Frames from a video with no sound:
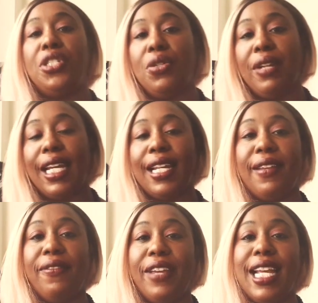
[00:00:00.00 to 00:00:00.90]
doing an
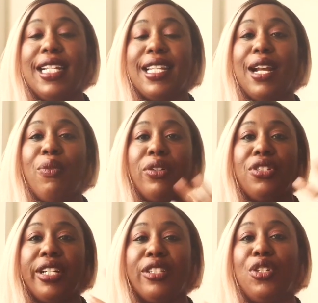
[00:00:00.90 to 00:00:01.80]
event, and I
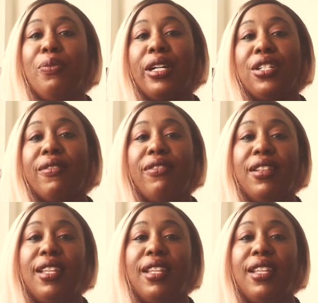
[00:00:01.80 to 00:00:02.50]
won't share too much of